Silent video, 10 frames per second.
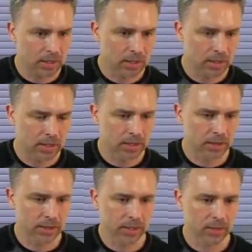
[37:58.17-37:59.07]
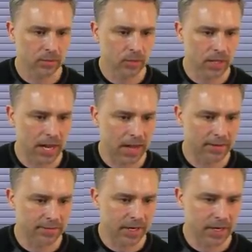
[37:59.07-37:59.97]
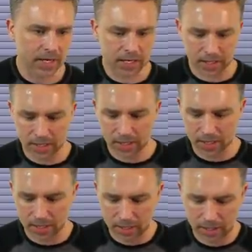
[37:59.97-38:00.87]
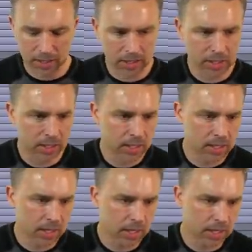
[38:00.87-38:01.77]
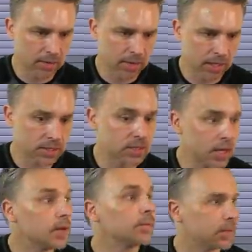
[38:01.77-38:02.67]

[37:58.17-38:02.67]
There we go. We'll have a uh, animate up